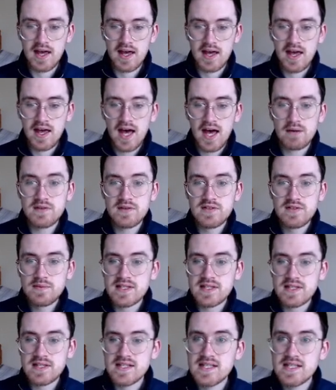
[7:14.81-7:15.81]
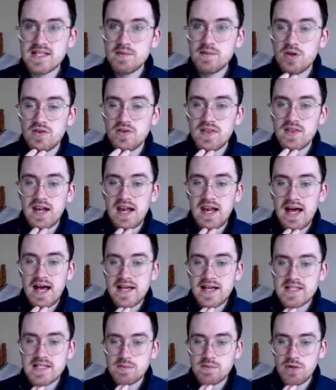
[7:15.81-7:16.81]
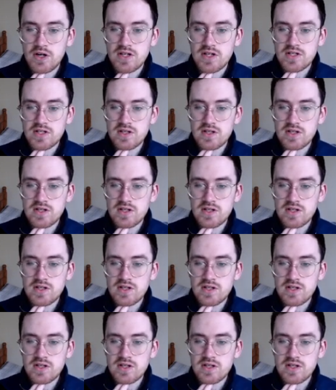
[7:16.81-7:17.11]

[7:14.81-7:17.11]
And we have something similar in the last part.